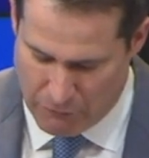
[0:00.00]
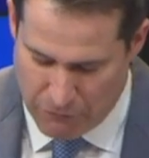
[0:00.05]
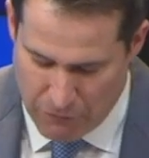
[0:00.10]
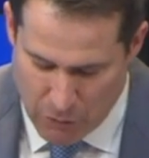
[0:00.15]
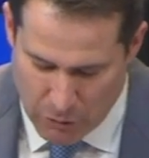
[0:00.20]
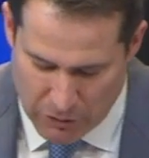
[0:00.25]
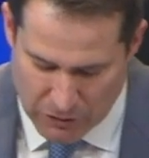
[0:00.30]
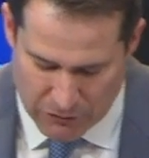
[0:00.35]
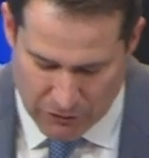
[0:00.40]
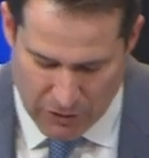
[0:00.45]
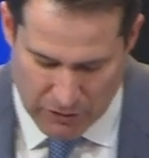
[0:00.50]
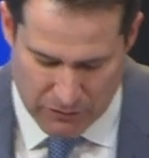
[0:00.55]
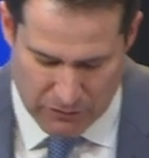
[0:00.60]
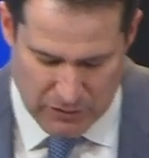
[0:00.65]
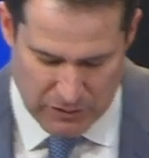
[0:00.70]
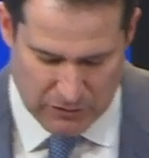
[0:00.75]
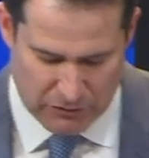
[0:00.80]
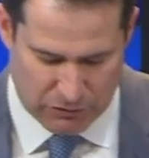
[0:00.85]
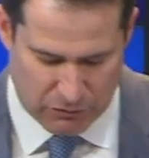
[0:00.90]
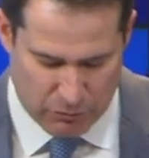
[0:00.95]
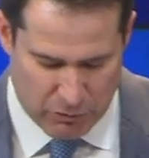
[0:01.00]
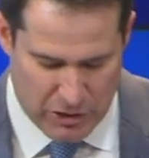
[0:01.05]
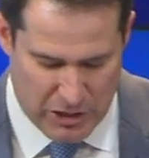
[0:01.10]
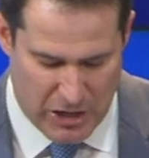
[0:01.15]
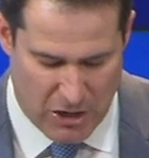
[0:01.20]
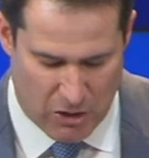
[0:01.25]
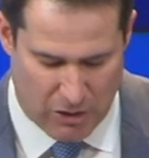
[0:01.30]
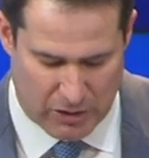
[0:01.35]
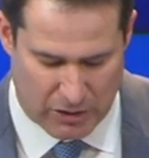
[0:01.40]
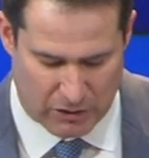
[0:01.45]
I'll focus on these
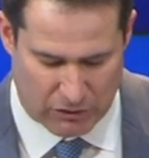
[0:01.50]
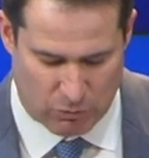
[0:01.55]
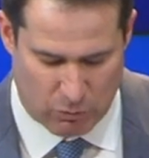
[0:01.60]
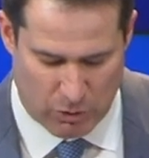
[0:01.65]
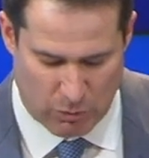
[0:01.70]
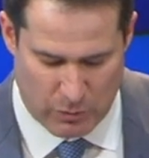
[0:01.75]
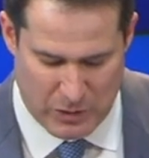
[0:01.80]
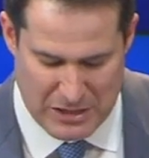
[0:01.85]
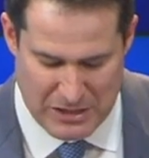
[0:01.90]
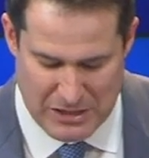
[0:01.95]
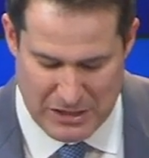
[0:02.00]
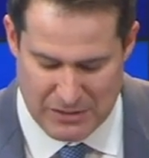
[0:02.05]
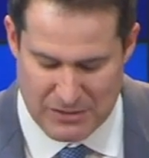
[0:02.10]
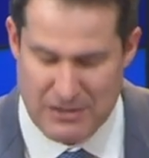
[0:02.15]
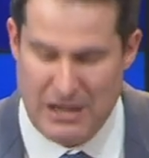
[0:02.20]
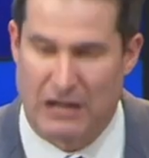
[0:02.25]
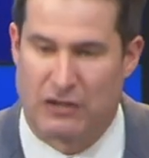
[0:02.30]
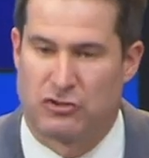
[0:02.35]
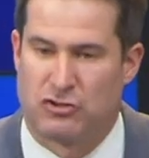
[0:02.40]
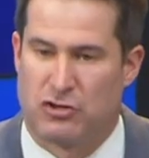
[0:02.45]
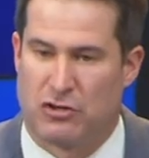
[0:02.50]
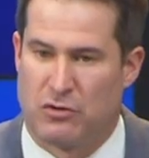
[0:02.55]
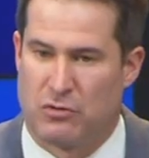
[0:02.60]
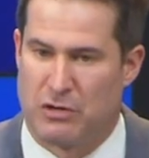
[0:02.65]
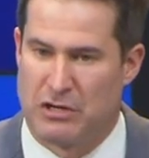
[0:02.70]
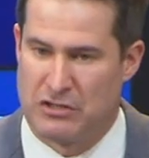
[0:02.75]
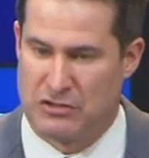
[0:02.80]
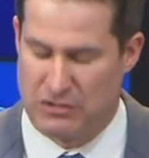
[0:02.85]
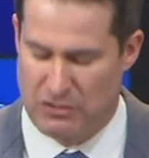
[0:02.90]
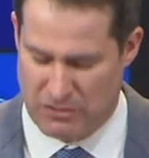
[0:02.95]
three areas where we need next
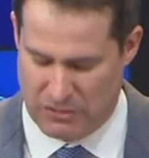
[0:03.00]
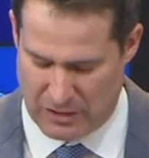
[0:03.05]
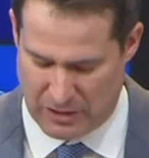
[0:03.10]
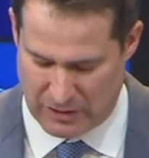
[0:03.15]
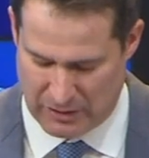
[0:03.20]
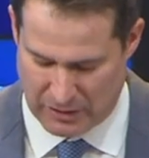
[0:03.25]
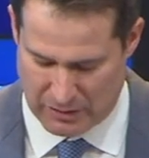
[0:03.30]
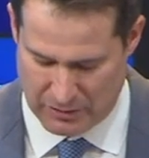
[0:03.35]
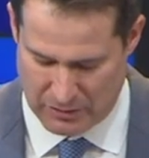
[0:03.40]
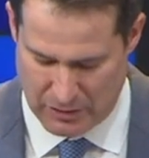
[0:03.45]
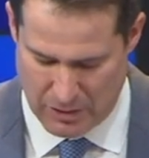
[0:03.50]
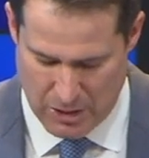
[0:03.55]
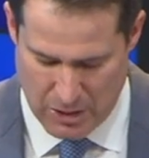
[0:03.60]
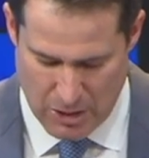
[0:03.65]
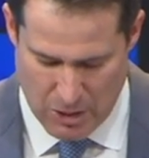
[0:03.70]
generation thinking,